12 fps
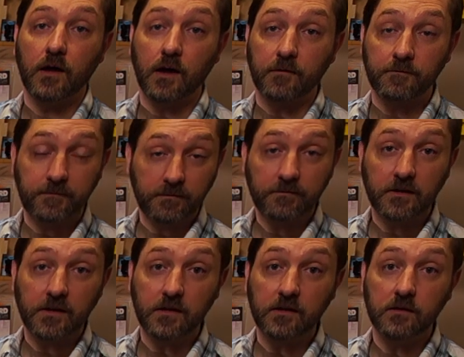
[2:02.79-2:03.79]
uh,
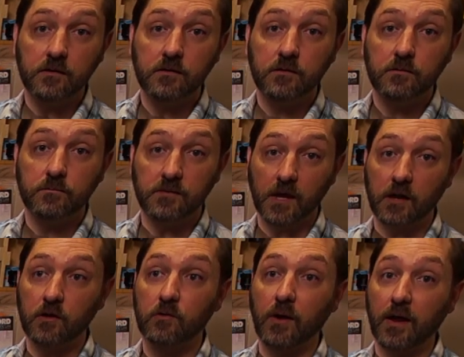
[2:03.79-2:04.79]
fifty
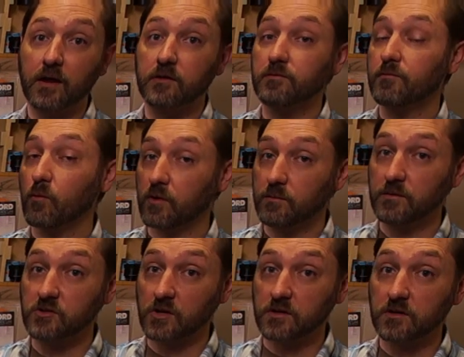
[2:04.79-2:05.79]
yellow and forty
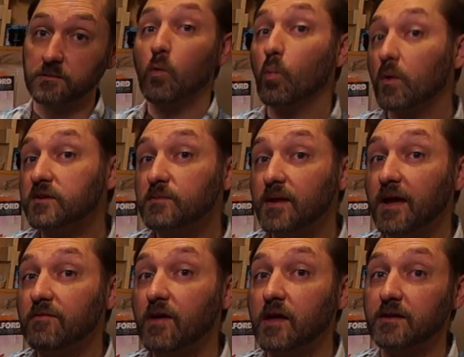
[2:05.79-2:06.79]
magenta. Once we
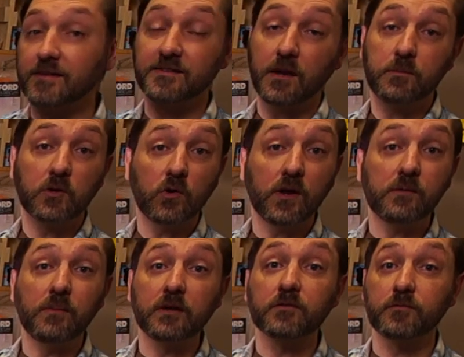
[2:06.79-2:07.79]
had that, it's time to go ahead and
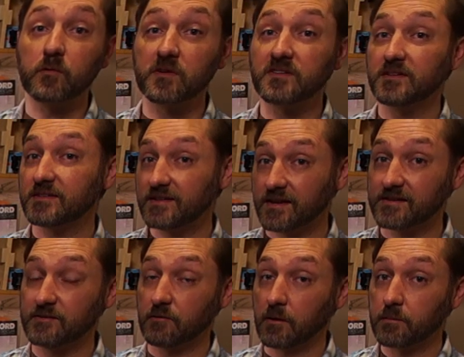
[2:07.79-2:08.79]
make a first test
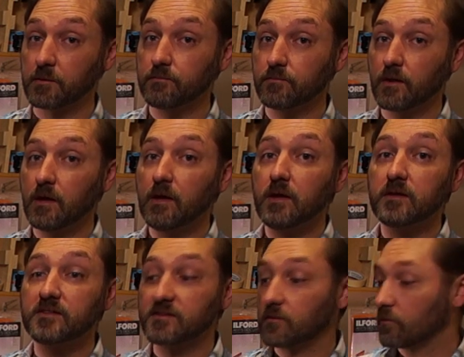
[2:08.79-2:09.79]
strip.
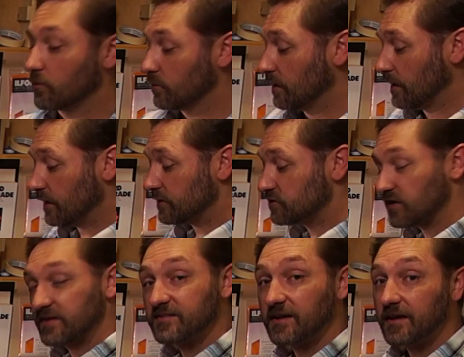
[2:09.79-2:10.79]
So
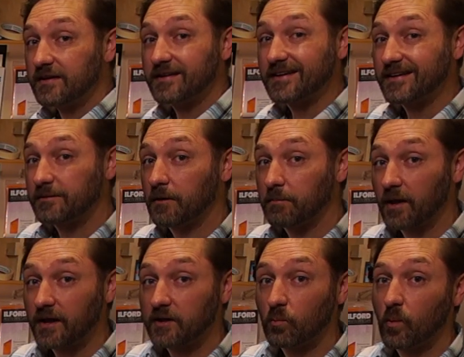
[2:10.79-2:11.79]
just like a
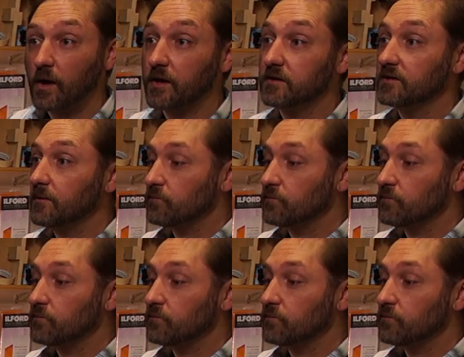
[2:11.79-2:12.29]
black and white,